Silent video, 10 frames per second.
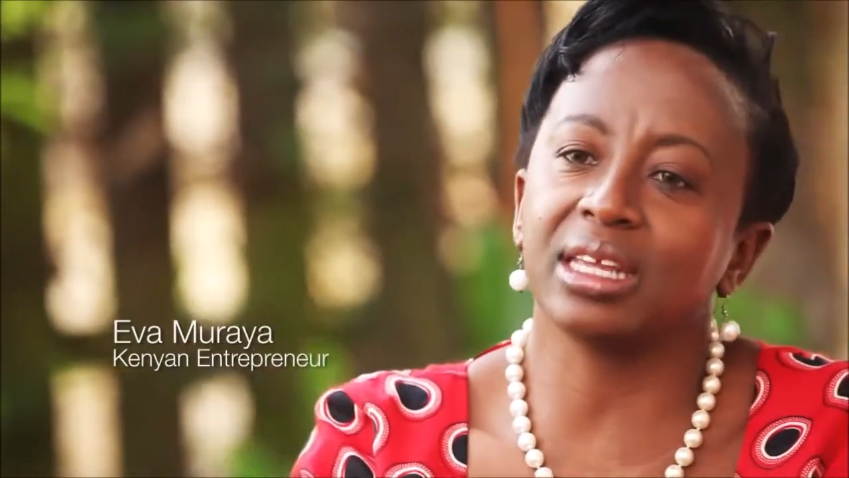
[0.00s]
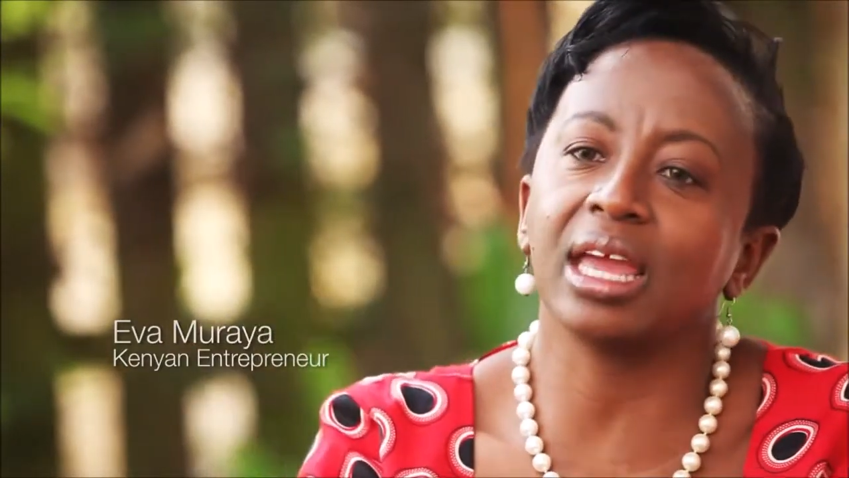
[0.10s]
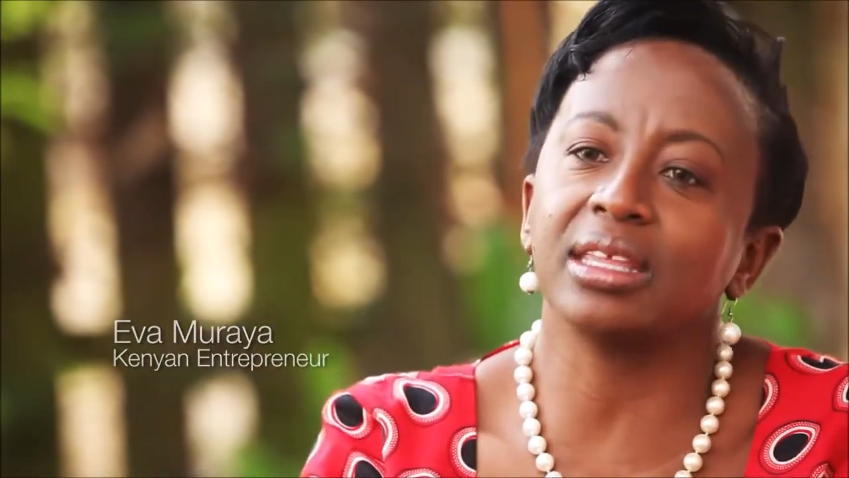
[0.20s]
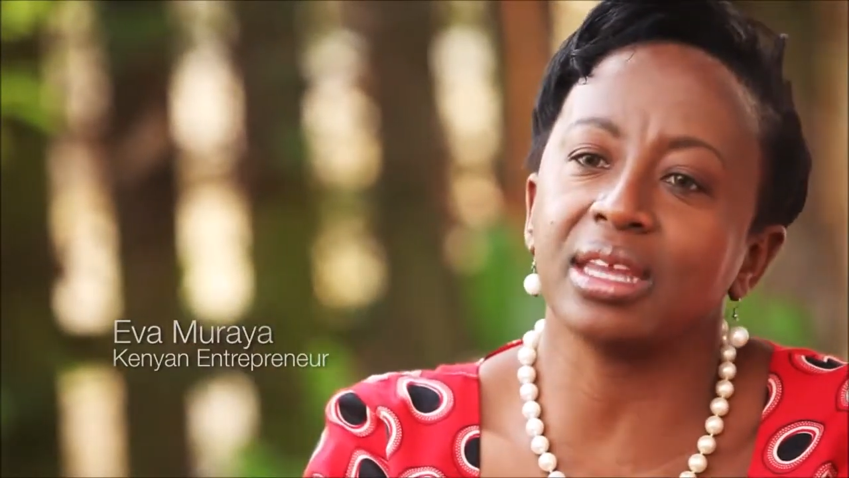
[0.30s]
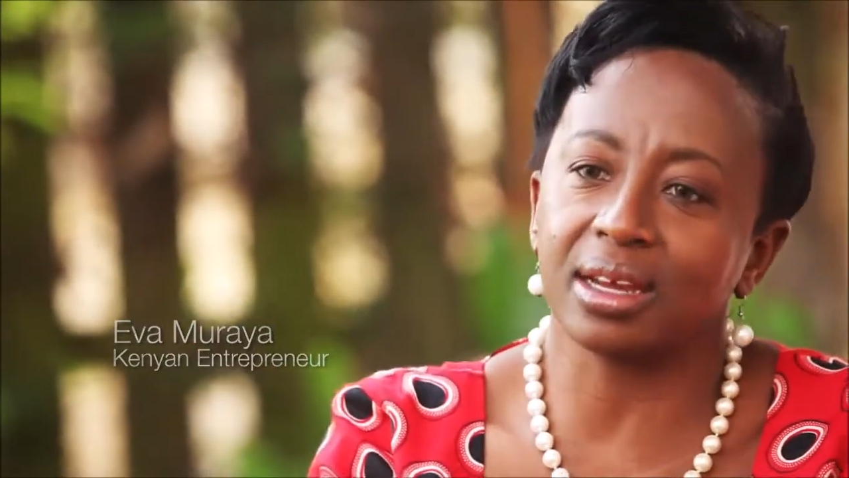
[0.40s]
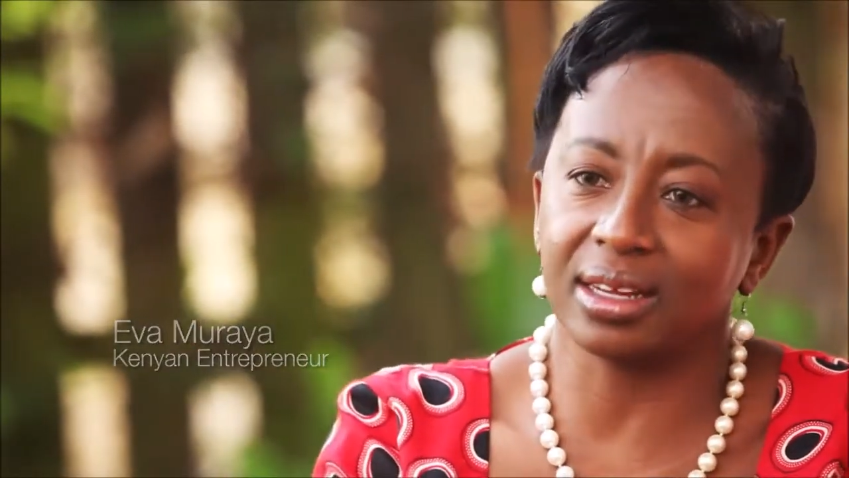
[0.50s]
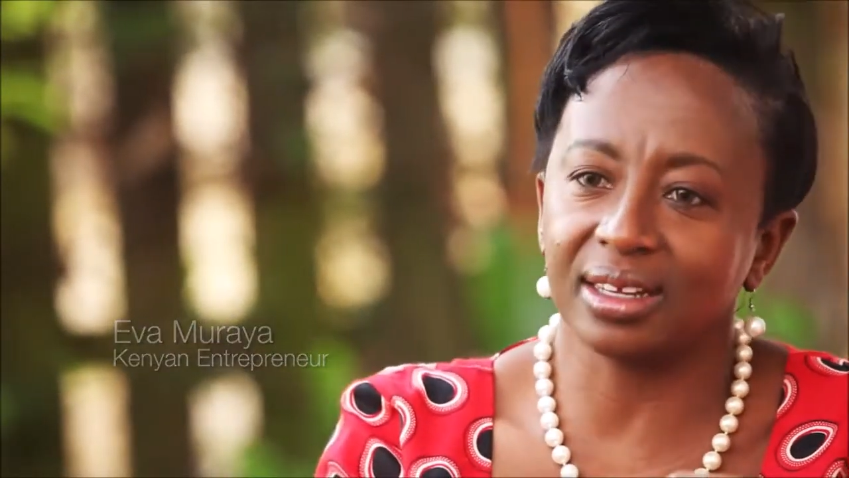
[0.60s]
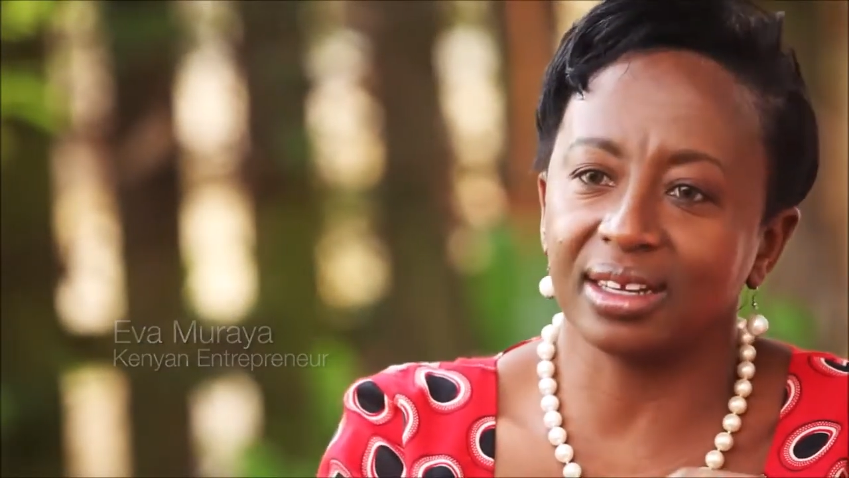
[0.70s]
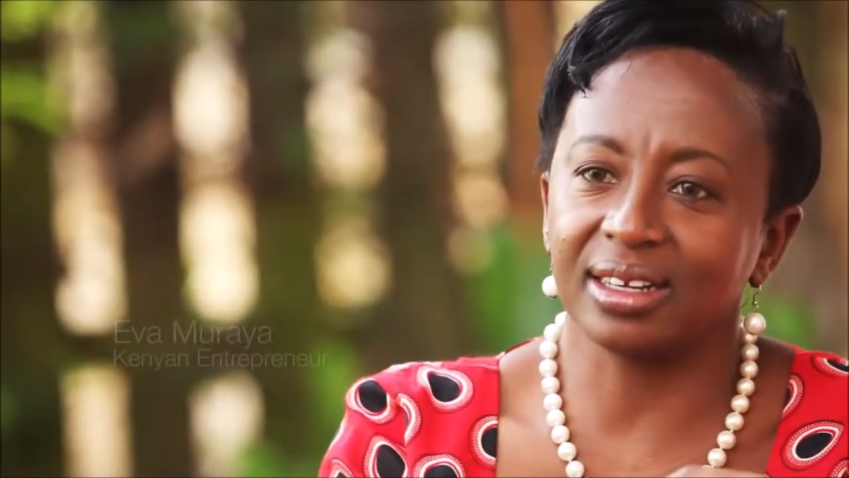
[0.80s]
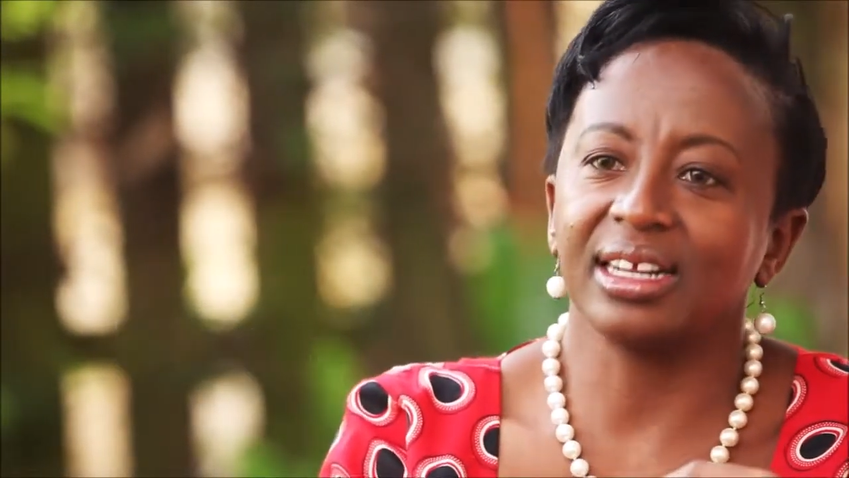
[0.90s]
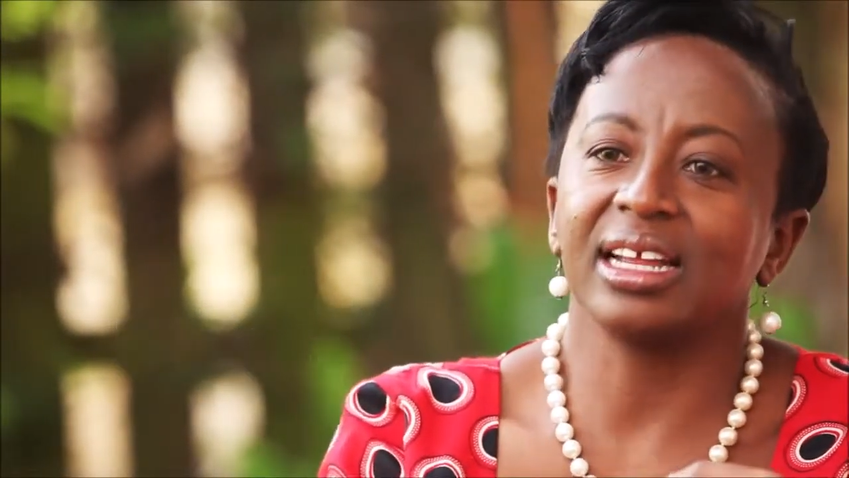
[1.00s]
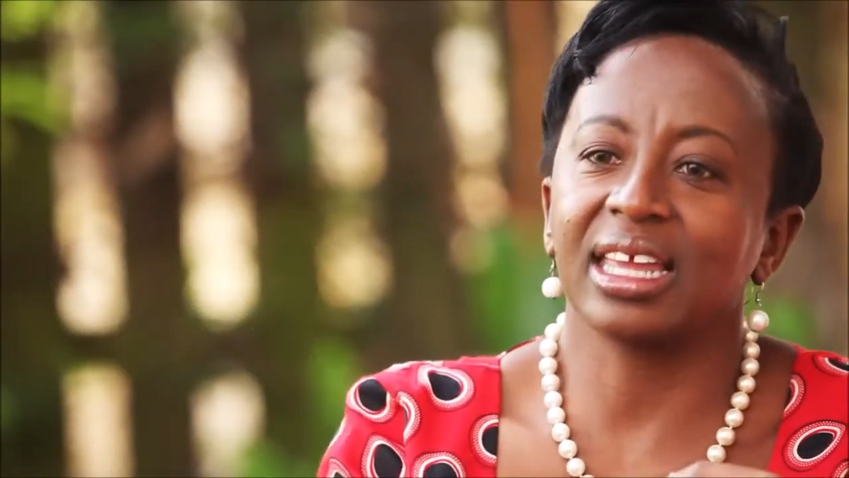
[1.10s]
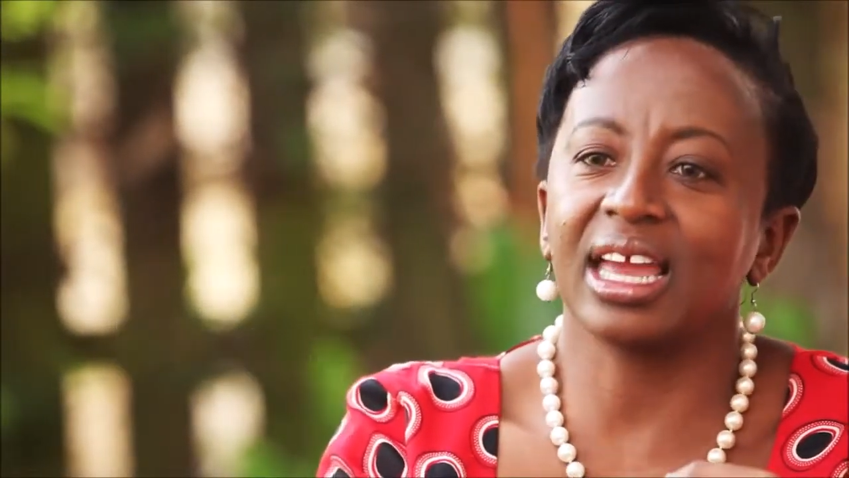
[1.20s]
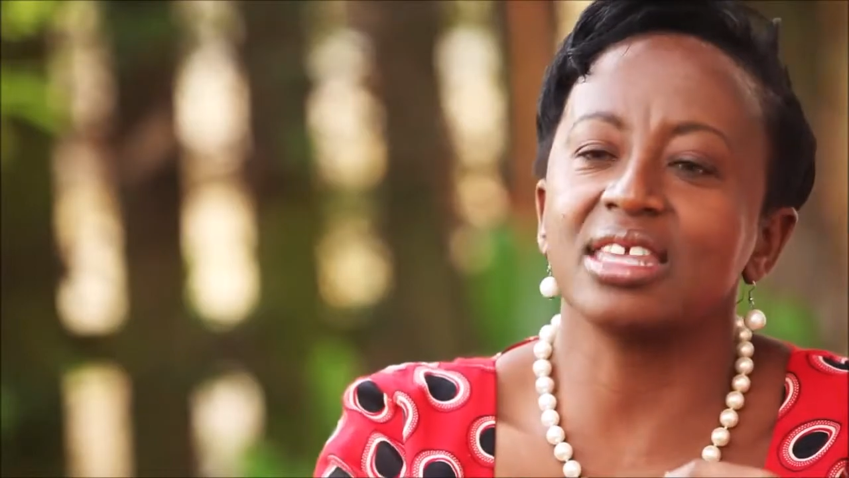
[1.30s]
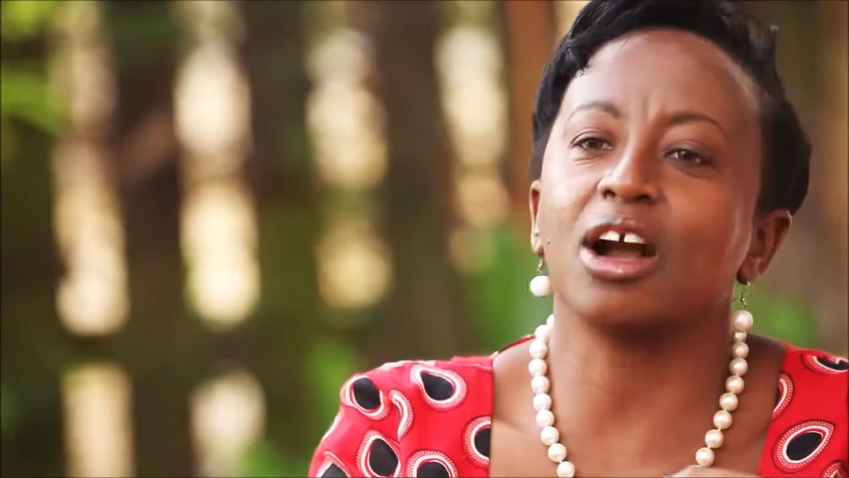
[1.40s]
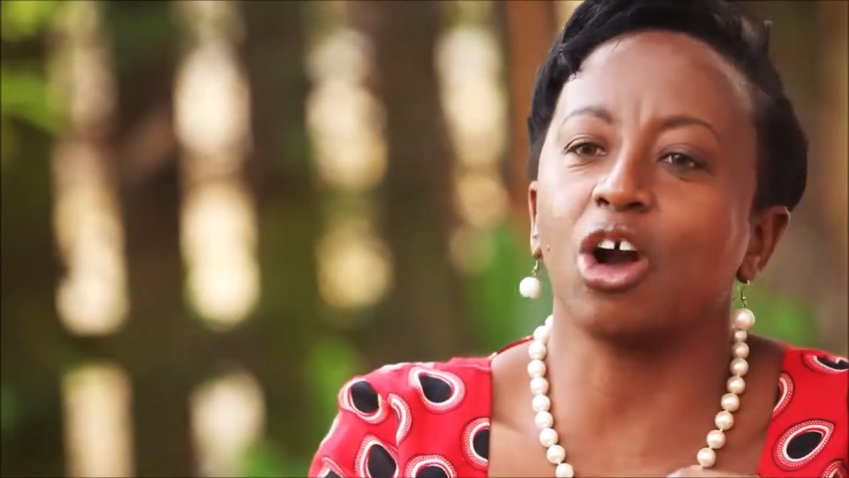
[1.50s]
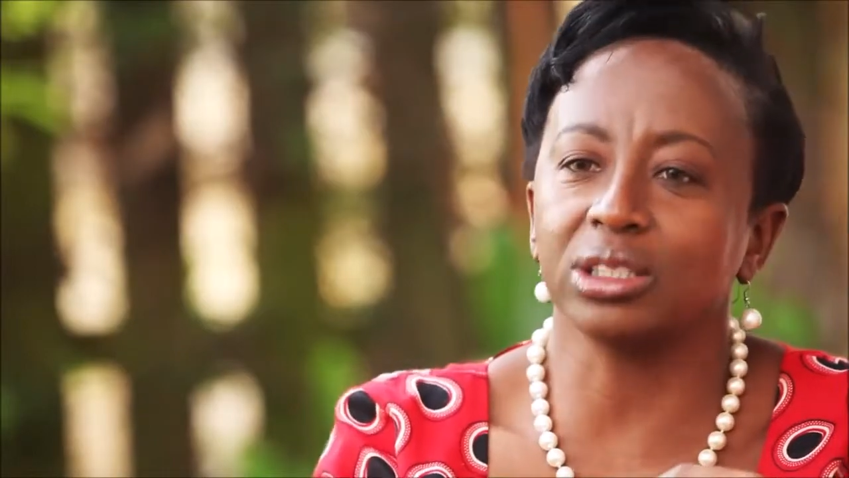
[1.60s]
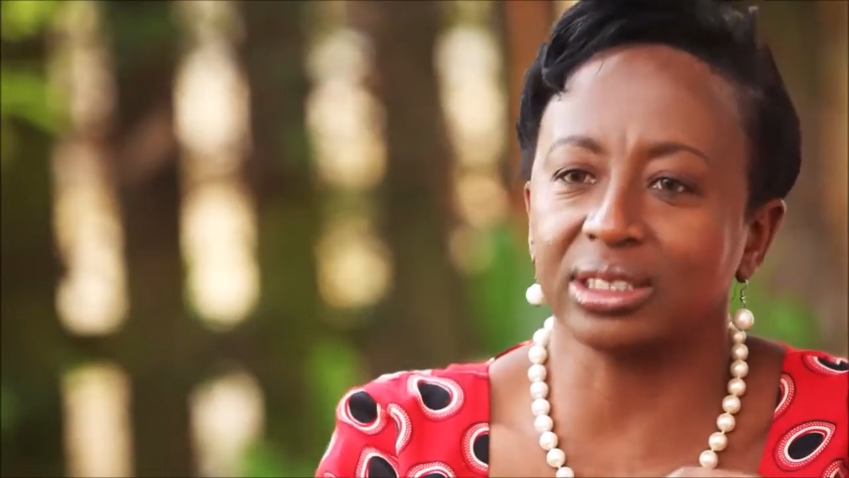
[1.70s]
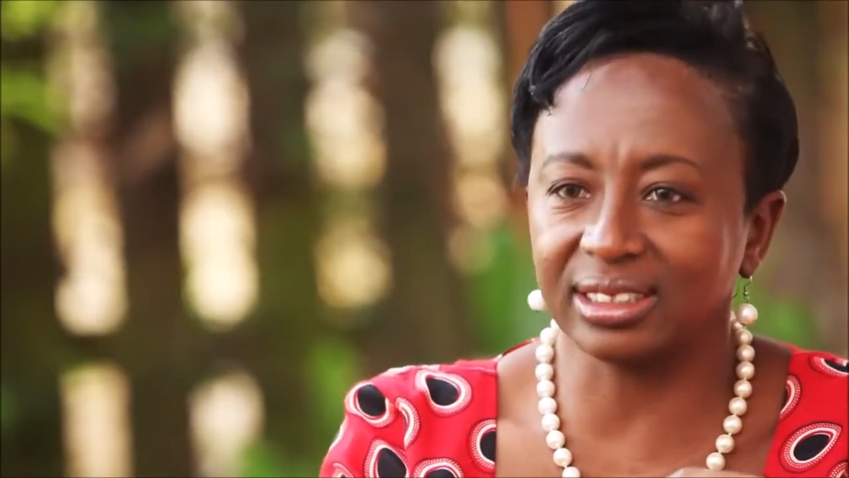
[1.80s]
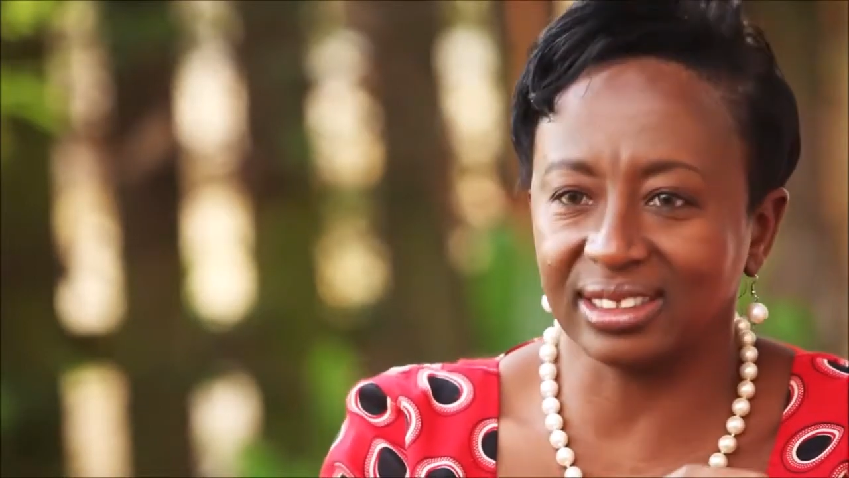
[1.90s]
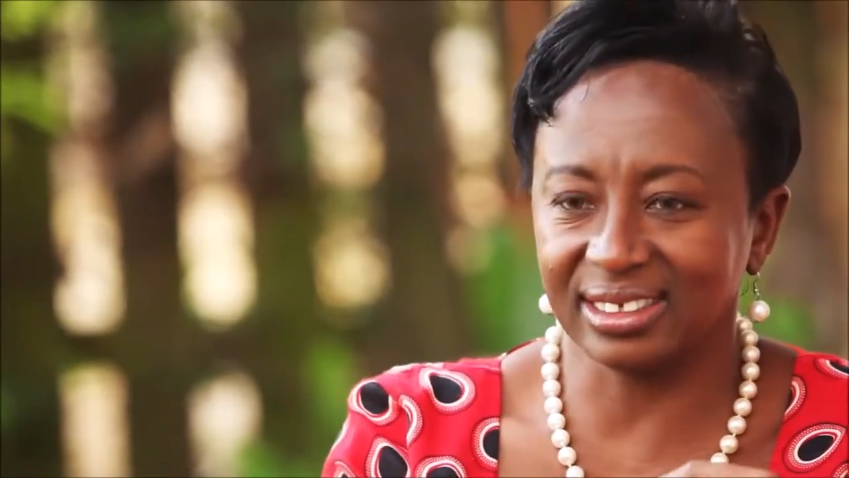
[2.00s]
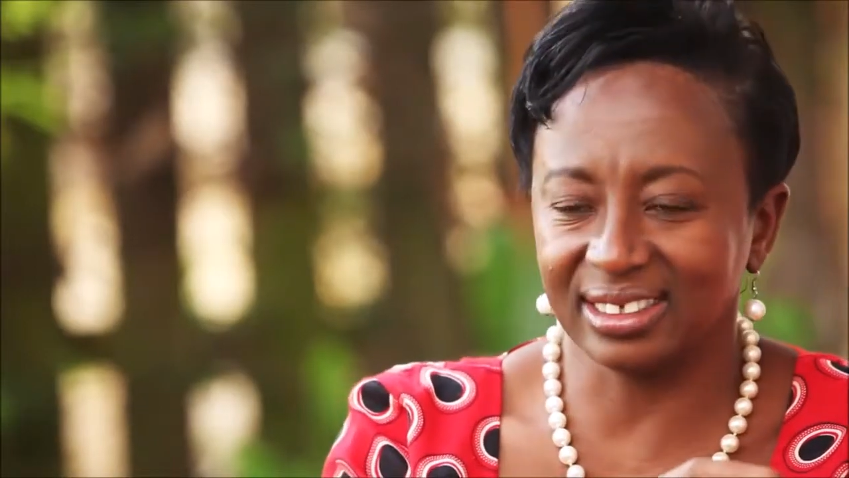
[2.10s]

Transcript: Kenya, Kenya cotton.